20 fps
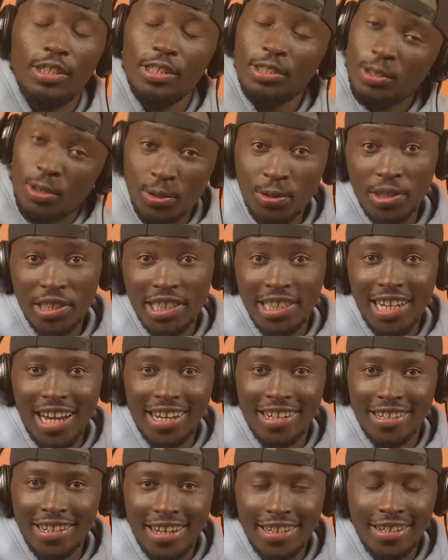cool to see
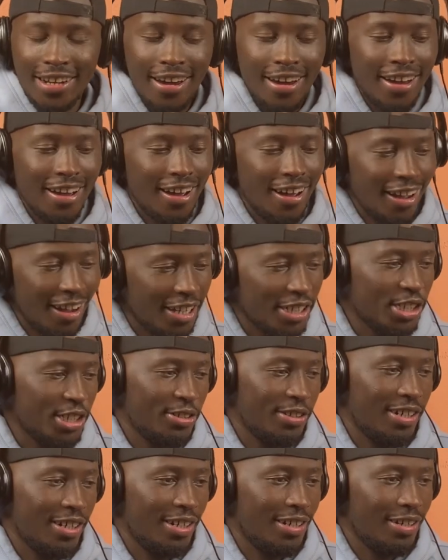another
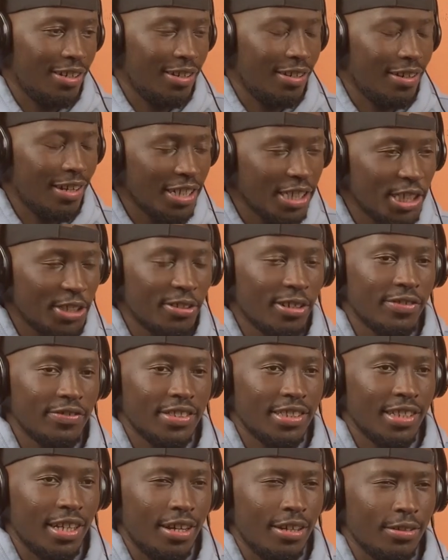Hashira of
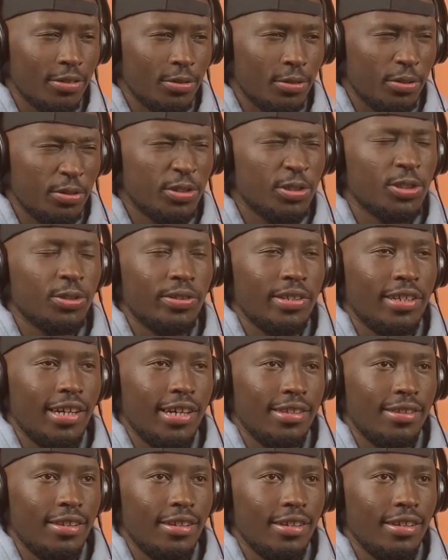Sun, Uzui, I
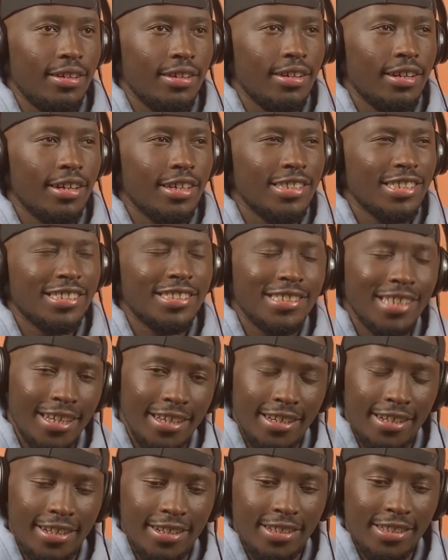think. Is
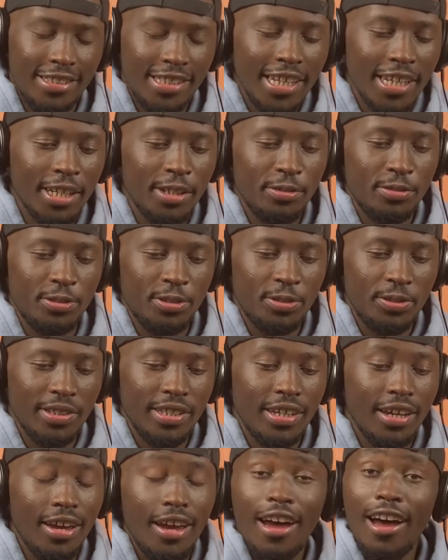it Tengen Uzui?
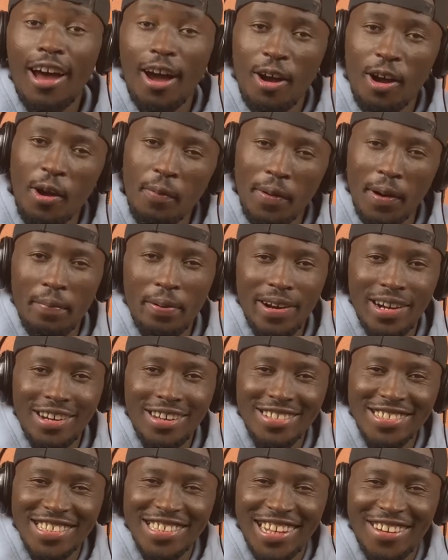I hope I'm
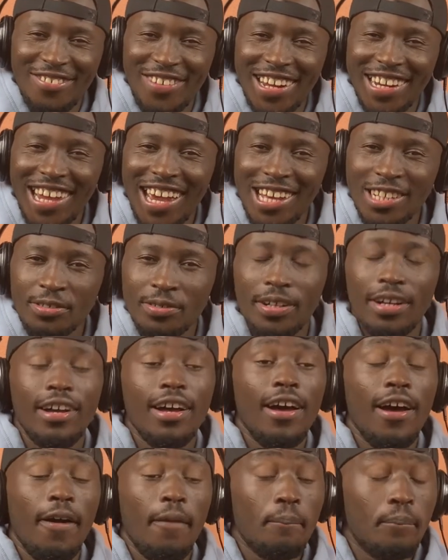pronouncing that right as well.
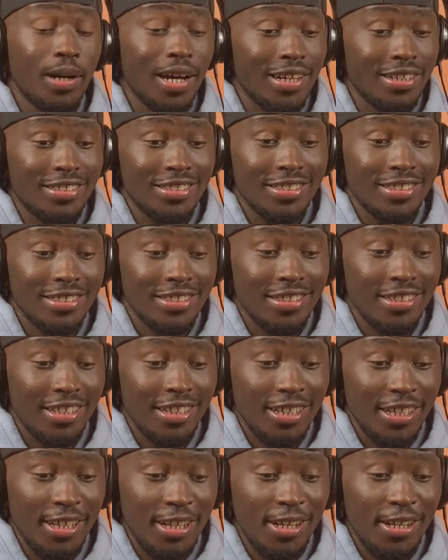But
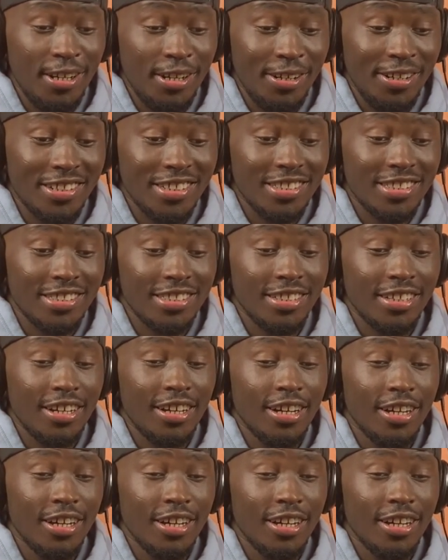he looks